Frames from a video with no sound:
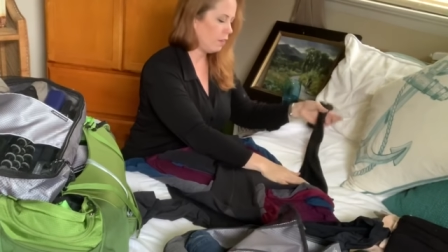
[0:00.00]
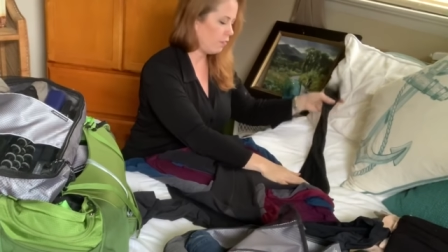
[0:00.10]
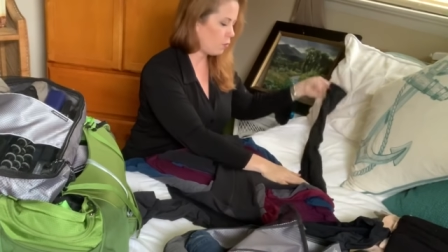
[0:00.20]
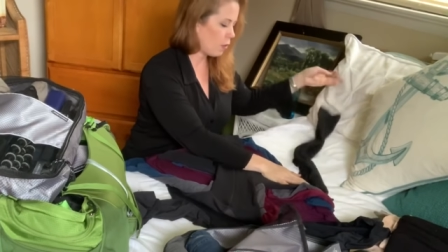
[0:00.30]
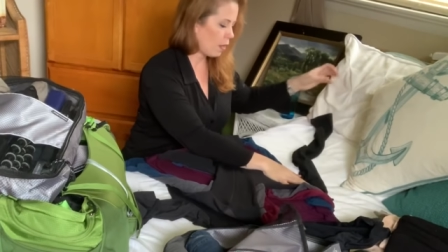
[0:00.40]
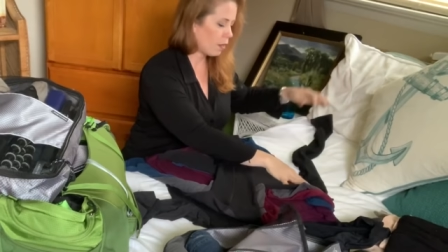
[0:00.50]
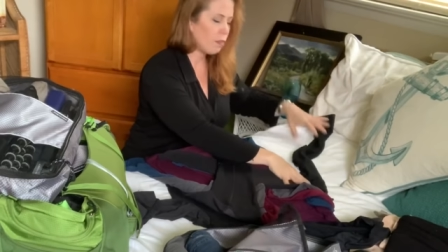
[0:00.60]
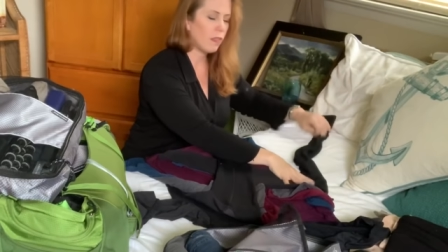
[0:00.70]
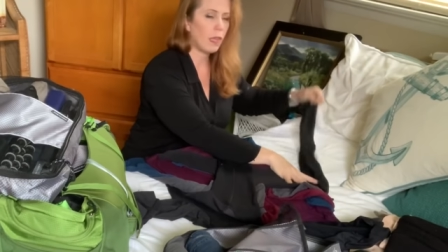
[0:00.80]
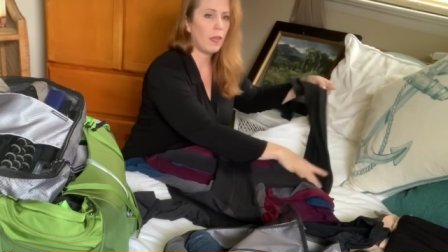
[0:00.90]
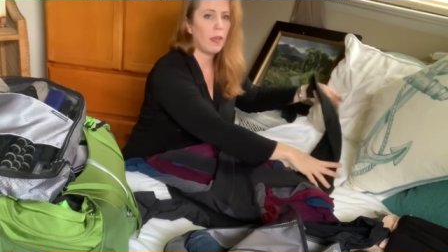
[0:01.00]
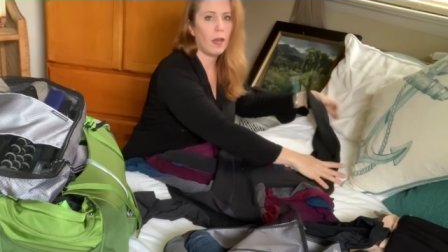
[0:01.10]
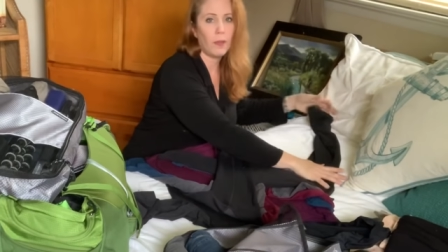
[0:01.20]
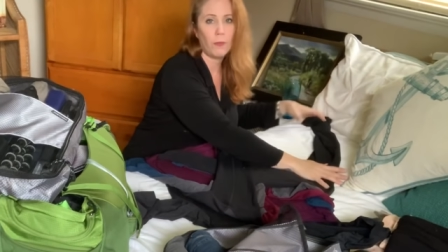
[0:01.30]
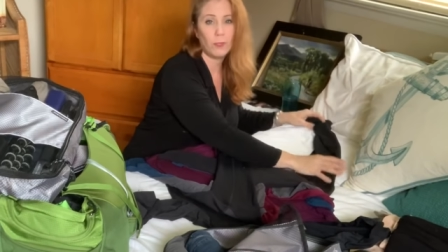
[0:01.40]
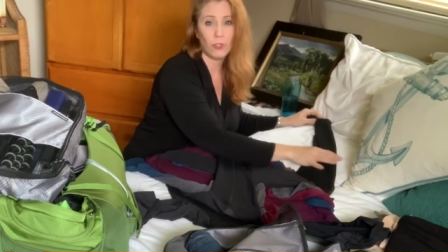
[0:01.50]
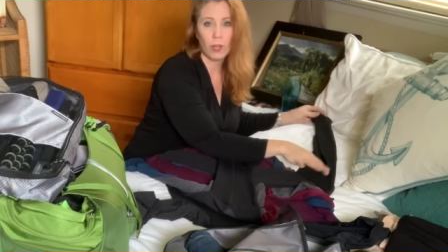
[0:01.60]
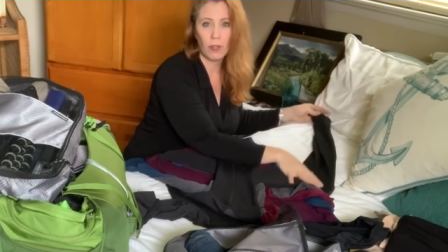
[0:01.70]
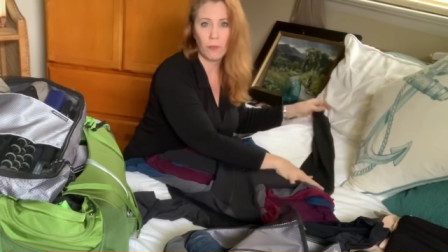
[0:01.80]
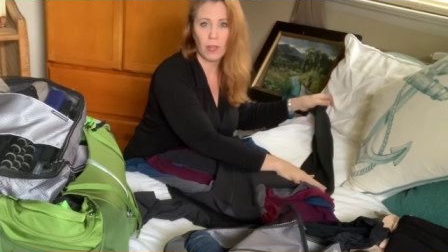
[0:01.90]
If you are, then I would
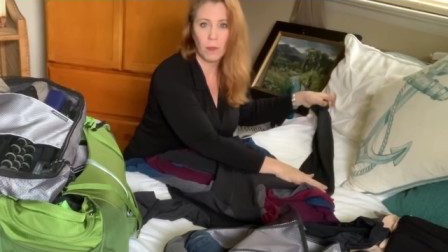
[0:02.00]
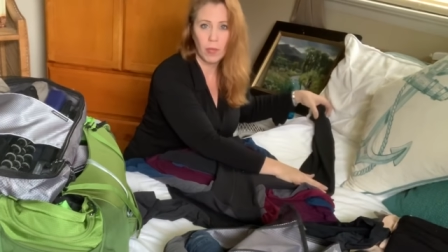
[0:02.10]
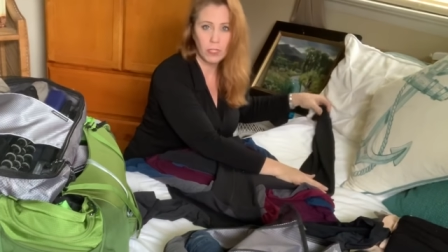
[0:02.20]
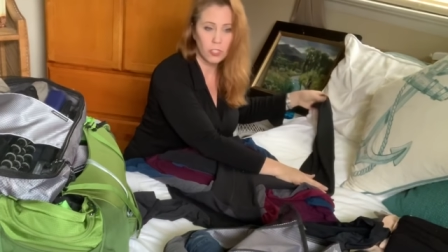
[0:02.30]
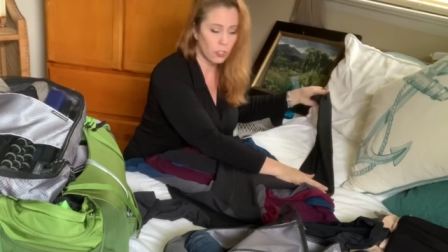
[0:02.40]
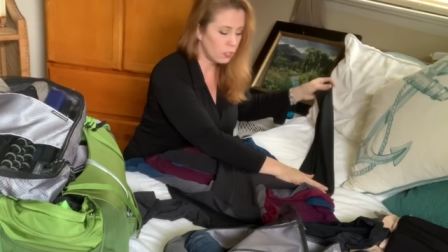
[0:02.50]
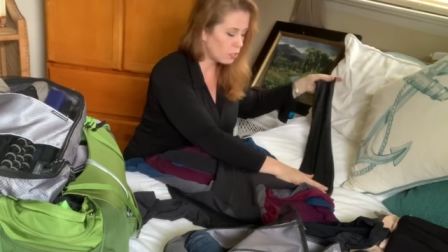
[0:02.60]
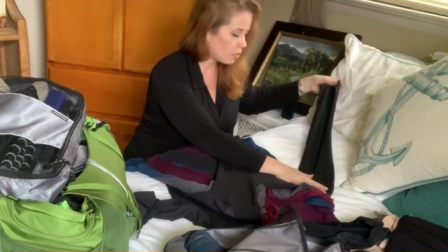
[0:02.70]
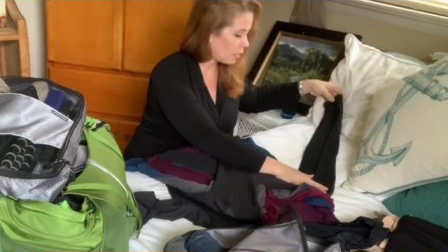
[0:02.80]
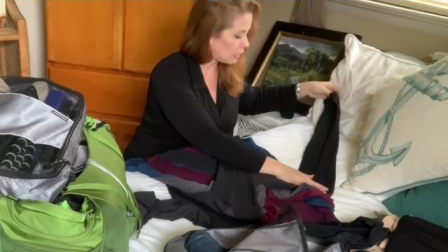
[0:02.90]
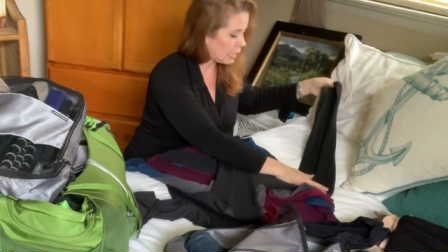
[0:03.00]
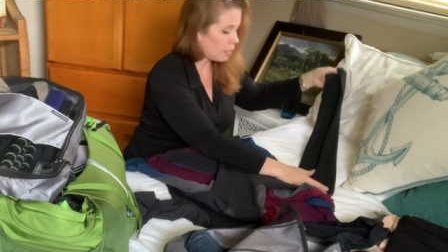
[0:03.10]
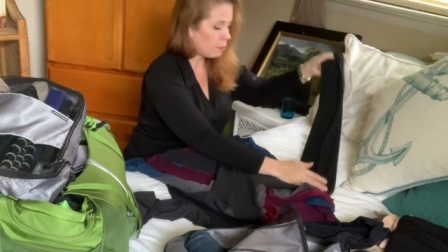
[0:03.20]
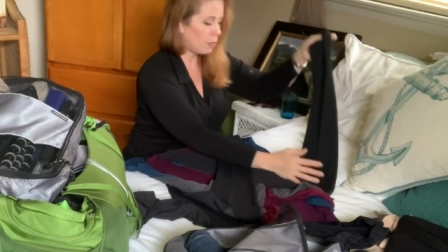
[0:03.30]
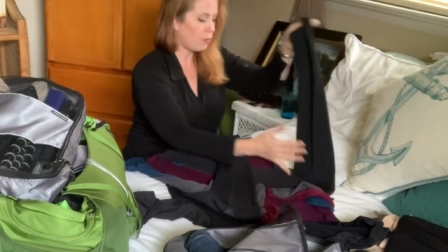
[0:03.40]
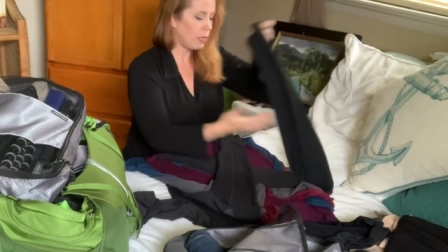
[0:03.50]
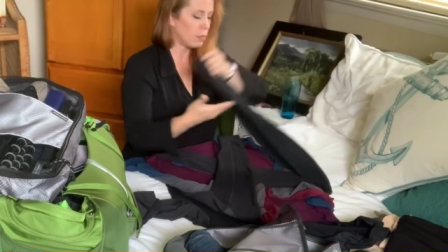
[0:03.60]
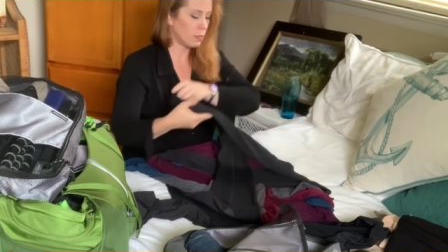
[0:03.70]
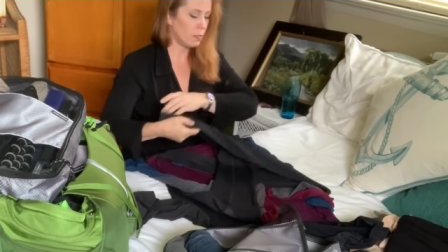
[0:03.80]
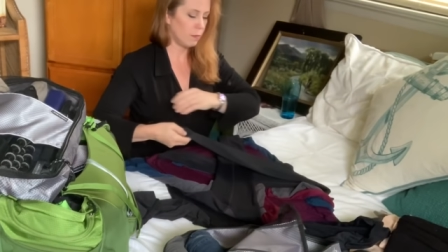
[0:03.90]
strongly recommend skirts that can be
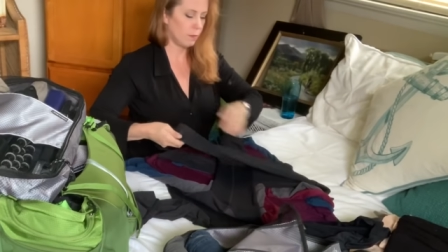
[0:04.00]
wrinkled.